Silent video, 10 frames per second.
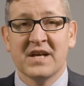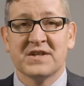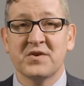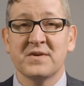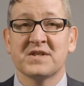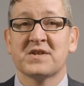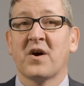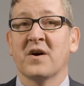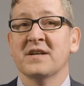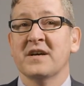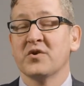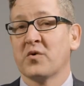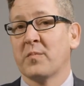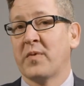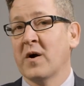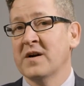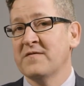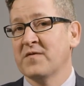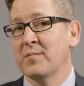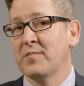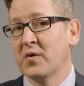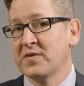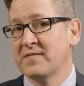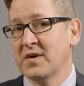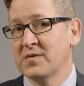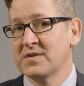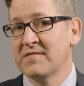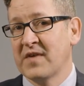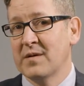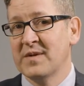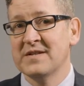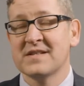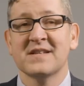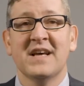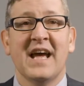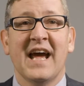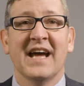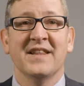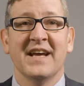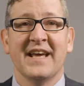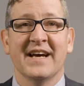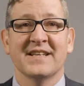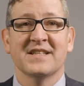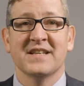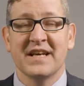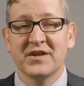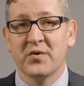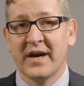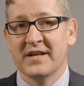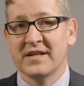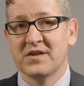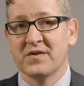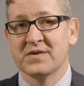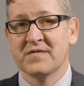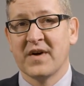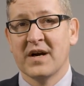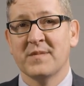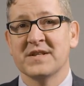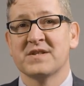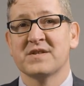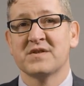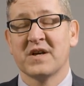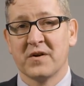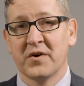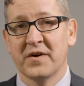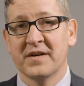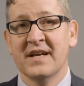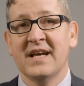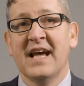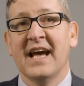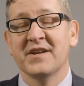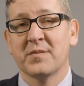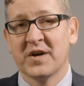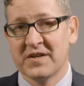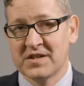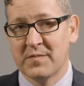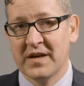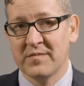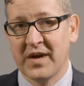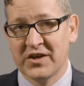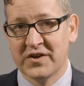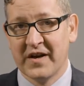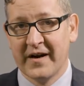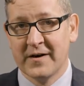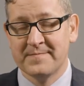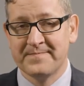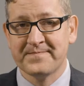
Students are an integral part for both of those environments and they get integrated into those environments to learn and to participate in patient care.